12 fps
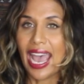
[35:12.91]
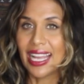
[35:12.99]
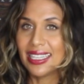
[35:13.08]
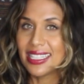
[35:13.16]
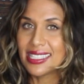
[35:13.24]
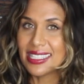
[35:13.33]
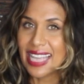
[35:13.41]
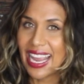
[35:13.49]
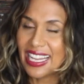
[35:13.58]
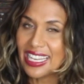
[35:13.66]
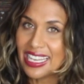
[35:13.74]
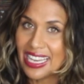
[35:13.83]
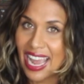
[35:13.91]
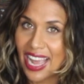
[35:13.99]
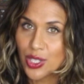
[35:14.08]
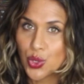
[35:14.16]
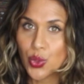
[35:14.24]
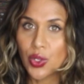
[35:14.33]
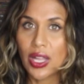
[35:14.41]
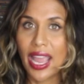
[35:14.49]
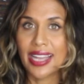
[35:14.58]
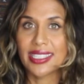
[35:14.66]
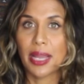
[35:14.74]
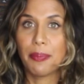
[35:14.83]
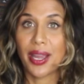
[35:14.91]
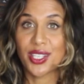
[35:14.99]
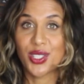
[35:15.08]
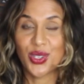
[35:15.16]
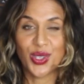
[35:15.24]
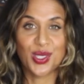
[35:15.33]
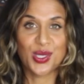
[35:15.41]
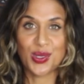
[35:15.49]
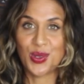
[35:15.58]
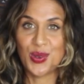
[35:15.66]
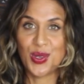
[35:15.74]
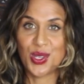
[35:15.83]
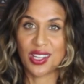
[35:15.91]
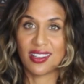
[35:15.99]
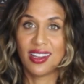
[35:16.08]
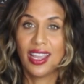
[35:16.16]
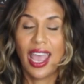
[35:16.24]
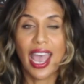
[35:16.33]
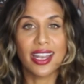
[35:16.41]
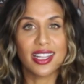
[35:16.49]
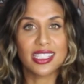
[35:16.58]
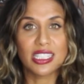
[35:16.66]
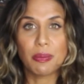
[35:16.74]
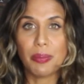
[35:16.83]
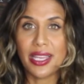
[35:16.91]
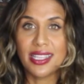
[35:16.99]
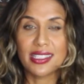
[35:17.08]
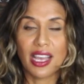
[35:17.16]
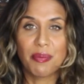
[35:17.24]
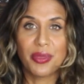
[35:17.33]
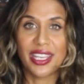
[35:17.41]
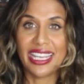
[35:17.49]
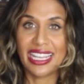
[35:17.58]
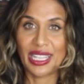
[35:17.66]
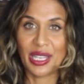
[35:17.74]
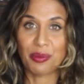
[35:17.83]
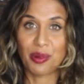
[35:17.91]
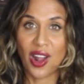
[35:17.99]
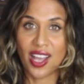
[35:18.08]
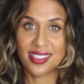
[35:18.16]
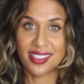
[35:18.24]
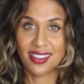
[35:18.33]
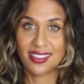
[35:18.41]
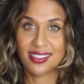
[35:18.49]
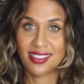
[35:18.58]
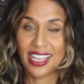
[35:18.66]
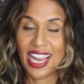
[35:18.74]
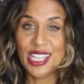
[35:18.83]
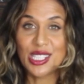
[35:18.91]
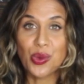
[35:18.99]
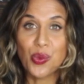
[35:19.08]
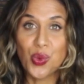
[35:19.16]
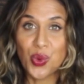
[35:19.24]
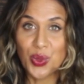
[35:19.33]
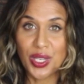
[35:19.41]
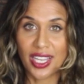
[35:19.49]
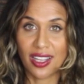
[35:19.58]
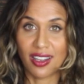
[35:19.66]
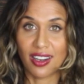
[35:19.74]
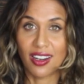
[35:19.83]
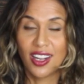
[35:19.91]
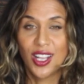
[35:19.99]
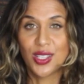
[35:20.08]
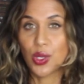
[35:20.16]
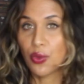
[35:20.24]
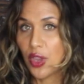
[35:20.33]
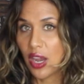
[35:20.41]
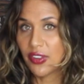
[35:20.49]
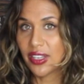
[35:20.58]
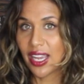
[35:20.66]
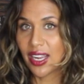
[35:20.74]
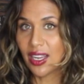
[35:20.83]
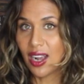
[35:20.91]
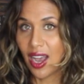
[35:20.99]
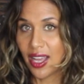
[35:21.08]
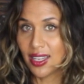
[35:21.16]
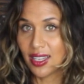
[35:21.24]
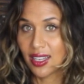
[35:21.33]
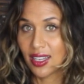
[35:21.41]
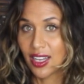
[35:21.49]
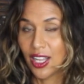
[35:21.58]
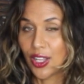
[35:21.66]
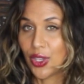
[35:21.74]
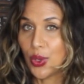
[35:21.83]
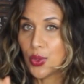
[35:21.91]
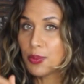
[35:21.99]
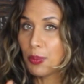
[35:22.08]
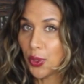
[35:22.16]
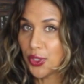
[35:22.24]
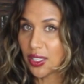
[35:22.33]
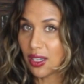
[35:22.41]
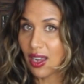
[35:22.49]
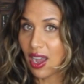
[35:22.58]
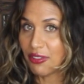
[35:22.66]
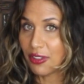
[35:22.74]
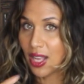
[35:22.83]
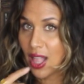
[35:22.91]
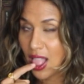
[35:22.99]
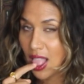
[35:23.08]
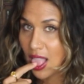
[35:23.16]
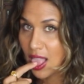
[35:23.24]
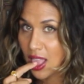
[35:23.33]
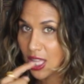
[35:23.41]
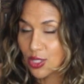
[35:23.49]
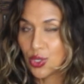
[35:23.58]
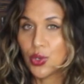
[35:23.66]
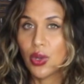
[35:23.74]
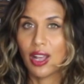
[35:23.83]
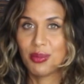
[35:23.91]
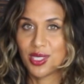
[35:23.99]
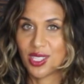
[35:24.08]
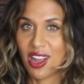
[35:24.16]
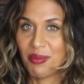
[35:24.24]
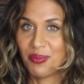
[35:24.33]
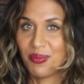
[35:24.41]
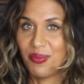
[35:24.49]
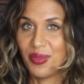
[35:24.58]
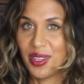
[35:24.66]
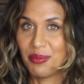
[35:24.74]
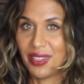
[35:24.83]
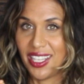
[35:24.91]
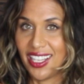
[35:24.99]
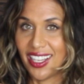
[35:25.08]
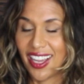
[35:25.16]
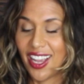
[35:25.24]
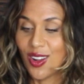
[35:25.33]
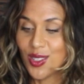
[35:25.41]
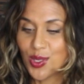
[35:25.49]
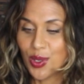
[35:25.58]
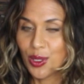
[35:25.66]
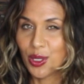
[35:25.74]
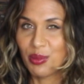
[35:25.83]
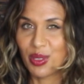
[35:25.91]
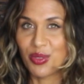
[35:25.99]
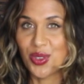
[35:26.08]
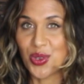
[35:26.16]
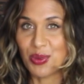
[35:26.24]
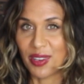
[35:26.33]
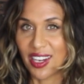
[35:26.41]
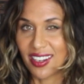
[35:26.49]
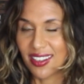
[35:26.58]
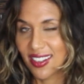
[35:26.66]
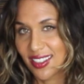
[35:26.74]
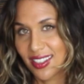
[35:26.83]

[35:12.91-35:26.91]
and this is a natural antibacterial solution, and it speeds up the healing process. It's a wound healer. So if you ever get cut, use Bodhika kapha to help stop the bleeding. And also a little bit of turmeric.